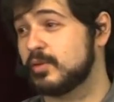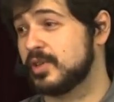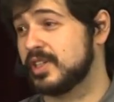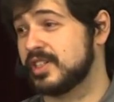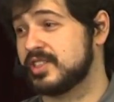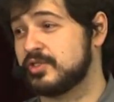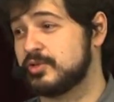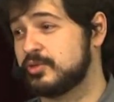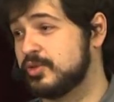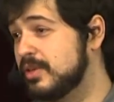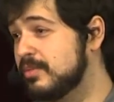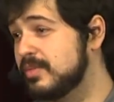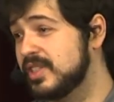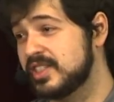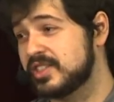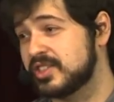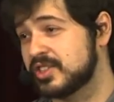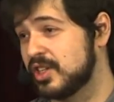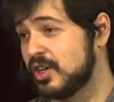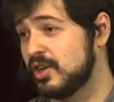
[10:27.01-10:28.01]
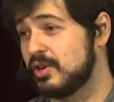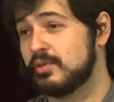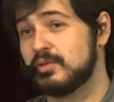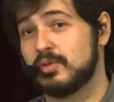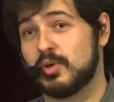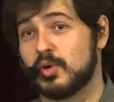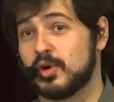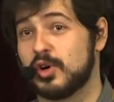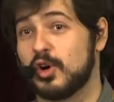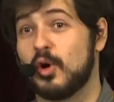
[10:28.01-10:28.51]
or extremely slow
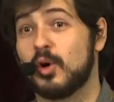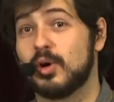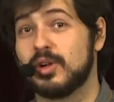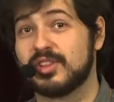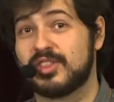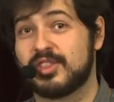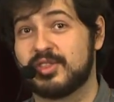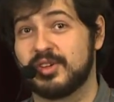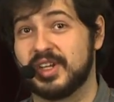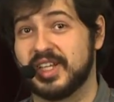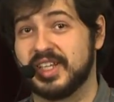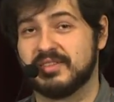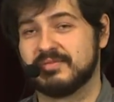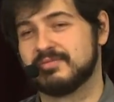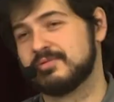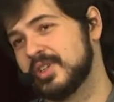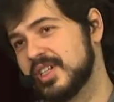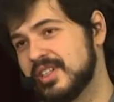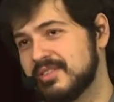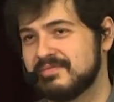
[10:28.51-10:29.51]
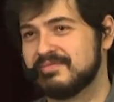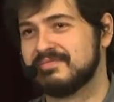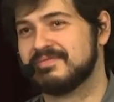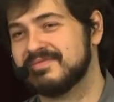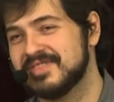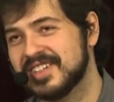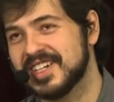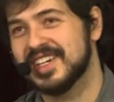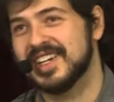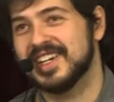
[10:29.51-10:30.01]
or all three. Well,
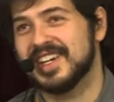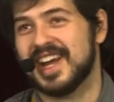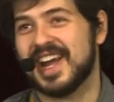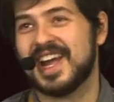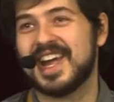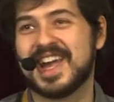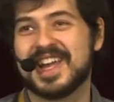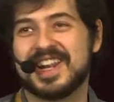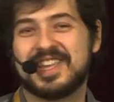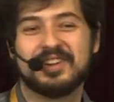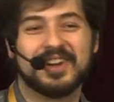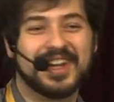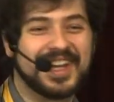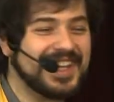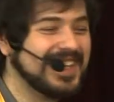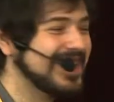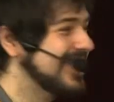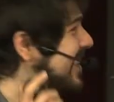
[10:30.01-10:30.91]
anyway,